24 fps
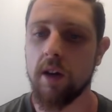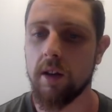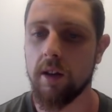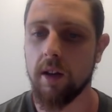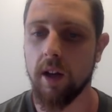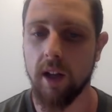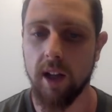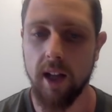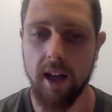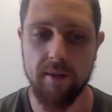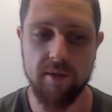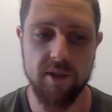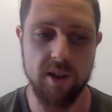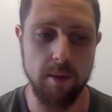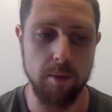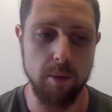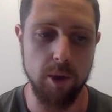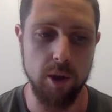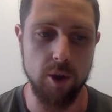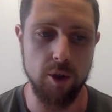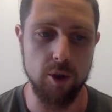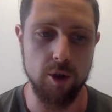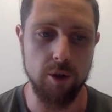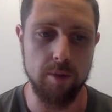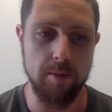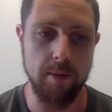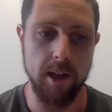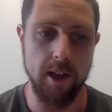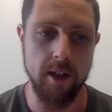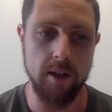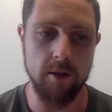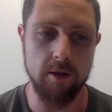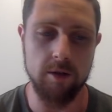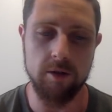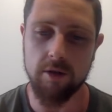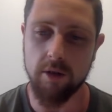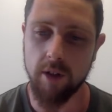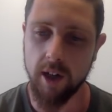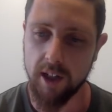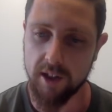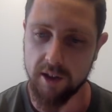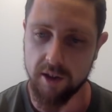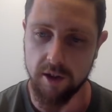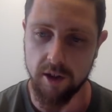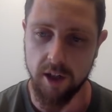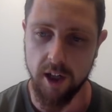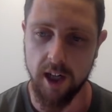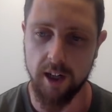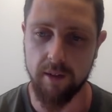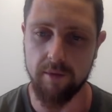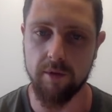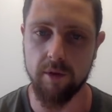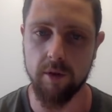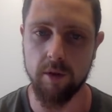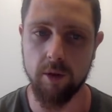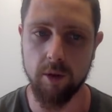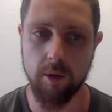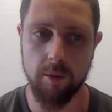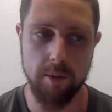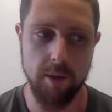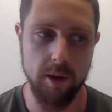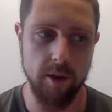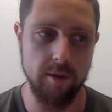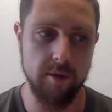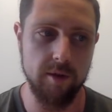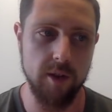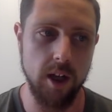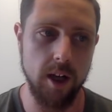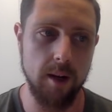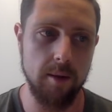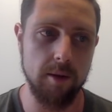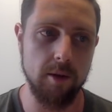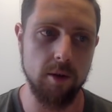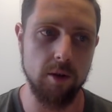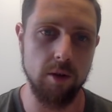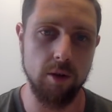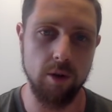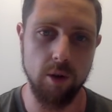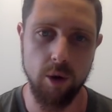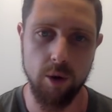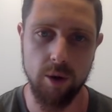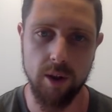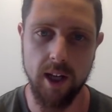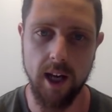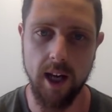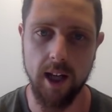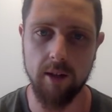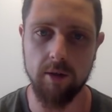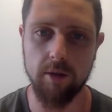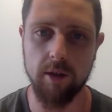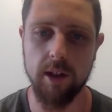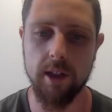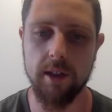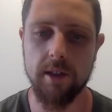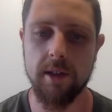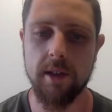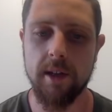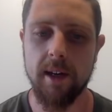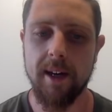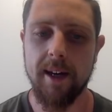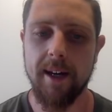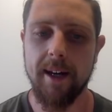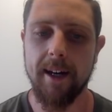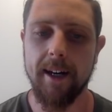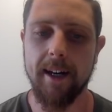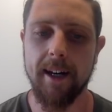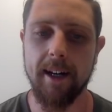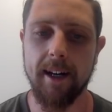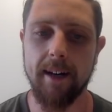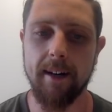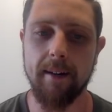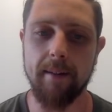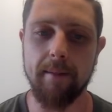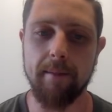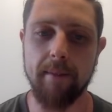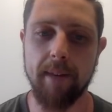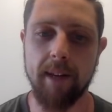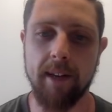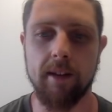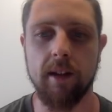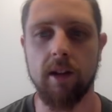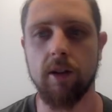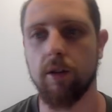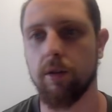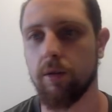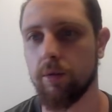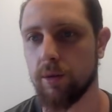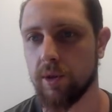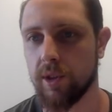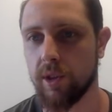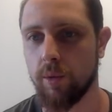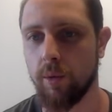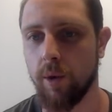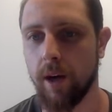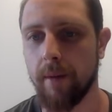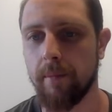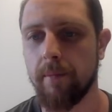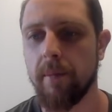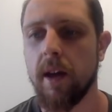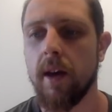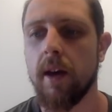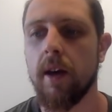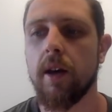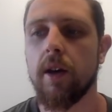They'll have somebody who's been trying to diet for a long period of time, they're on low calories, and they're not losing weight.